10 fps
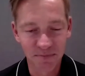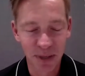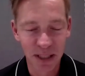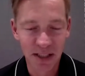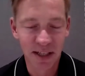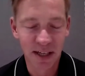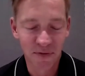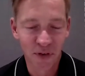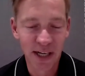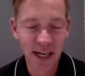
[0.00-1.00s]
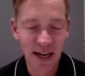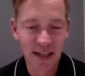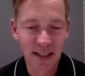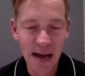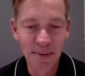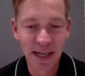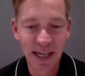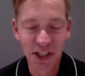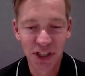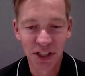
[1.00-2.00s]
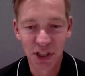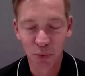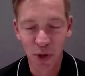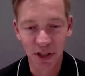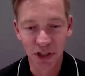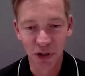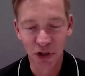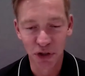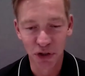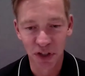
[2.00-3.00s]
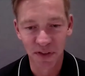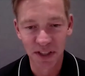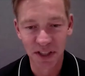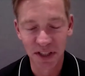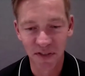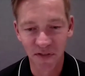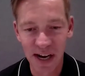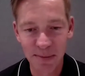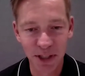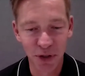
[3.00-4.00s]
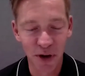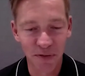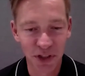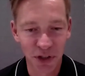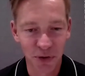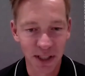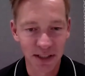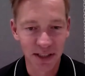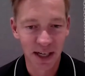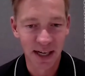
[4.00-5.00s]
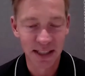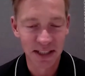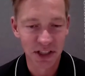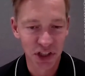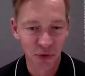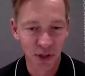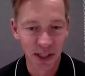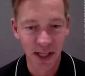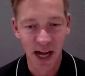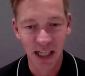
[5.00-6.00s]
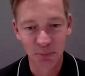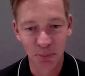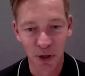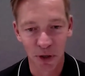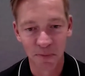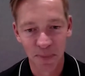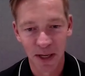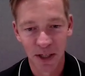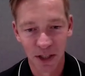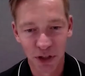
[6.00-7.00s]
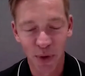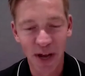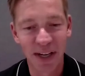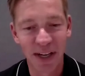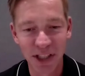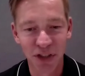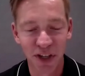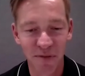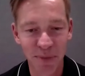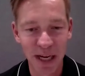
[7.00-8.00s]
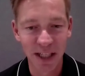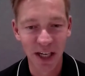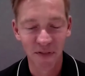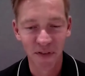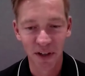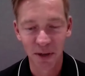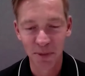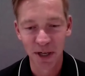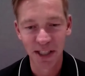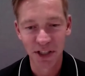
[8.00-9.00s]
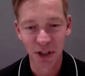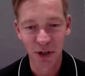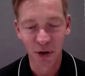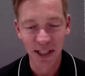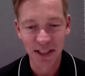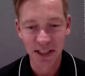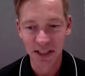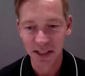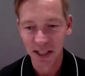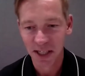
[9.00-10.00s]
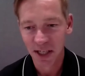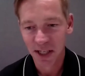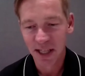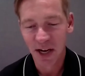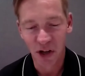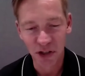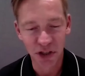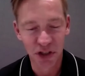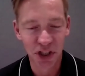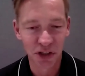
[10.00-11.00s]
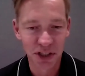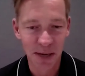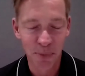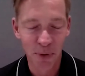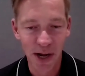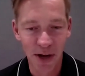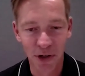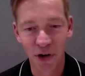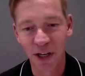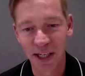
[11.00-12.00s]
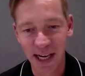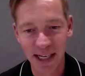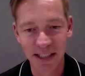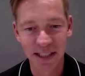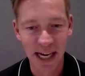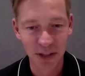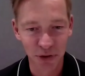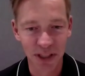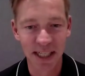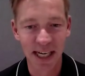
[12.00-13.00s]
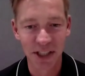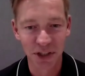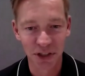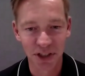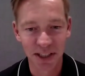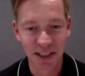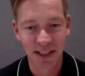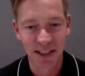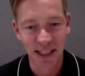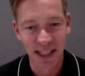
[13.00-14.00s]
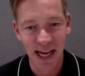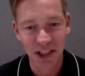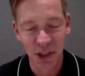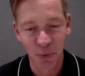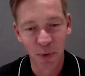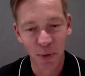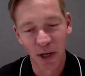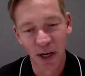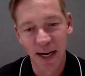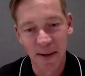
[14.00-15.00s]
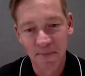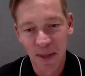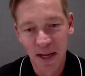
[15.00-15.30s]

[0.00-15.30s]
basically free accommodations as well as social services to families who have children and sick children in the hospital. So we have a history of being there for communities in crisis. That also shows up around hurricanes, natural disasters, things like that. So we were gonna